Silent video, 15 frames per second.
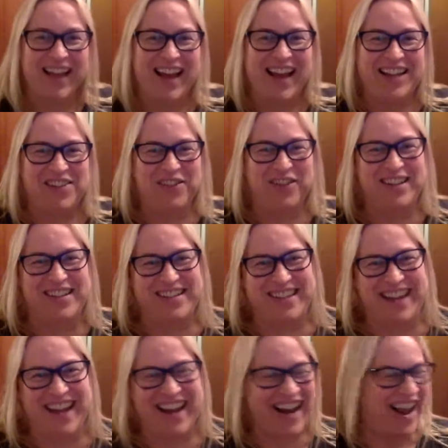That's what's
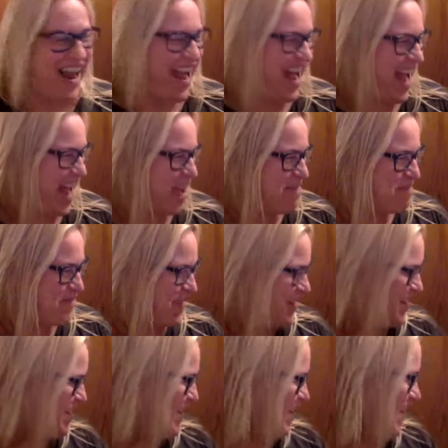going to
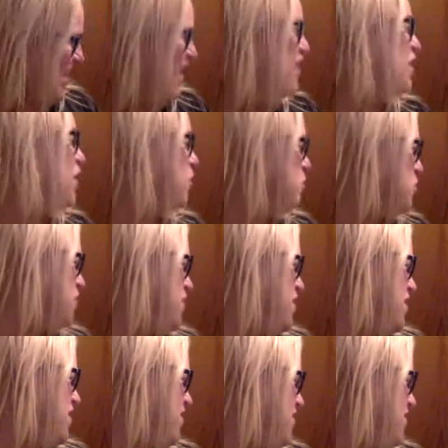happen. And then I'll move there,